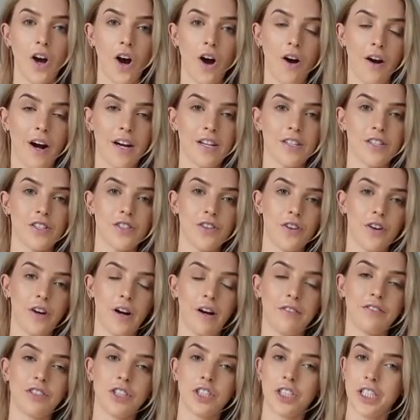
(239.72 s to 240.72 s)
All right, so
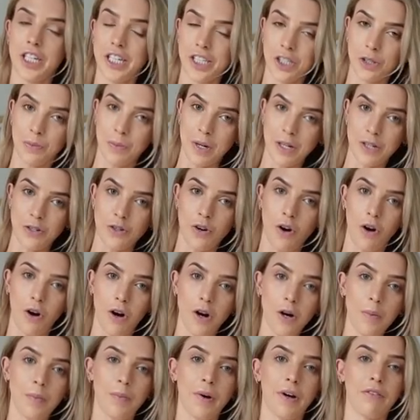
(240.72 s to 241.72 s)
I've just changed my
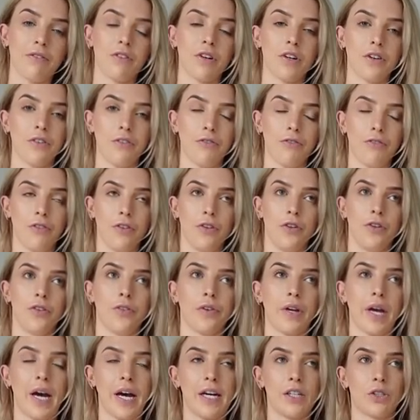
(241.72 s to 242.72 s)
top. I've got a
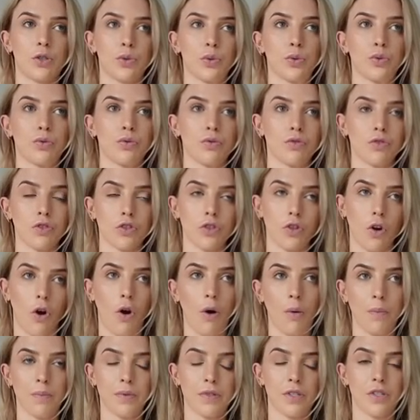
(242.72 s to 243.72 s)
few casual
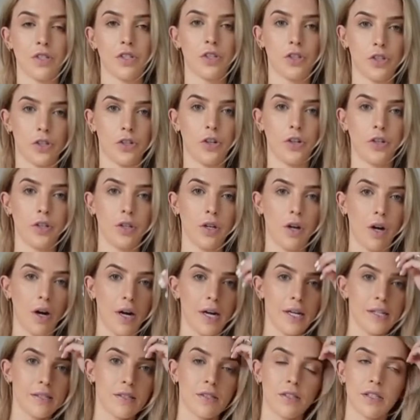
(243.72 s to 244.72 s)
tops to show you
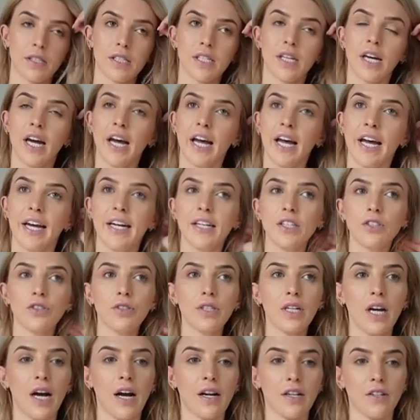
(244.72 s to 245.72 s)
guys because it is
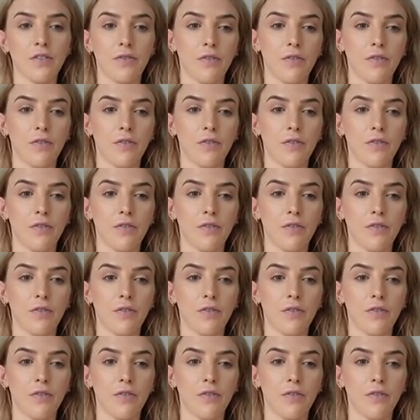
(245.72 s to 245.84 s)
really hard